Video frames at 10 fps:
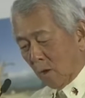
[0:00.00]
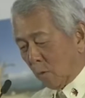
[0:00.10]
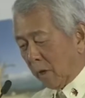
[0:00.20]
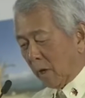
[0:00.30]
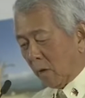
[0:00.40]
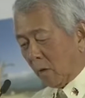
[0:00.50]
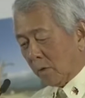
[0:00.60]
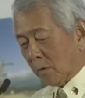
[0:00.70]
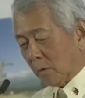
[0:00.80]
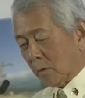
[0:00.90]
we are
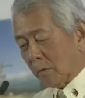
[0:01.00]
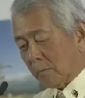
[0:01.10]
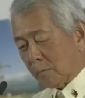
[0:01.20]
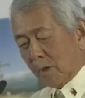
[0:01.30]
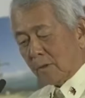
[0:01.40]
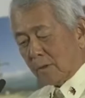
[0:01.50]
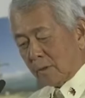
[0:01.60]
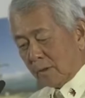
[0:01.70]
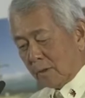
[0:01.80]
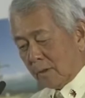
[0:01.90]
also
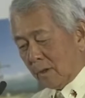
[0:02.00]
confronted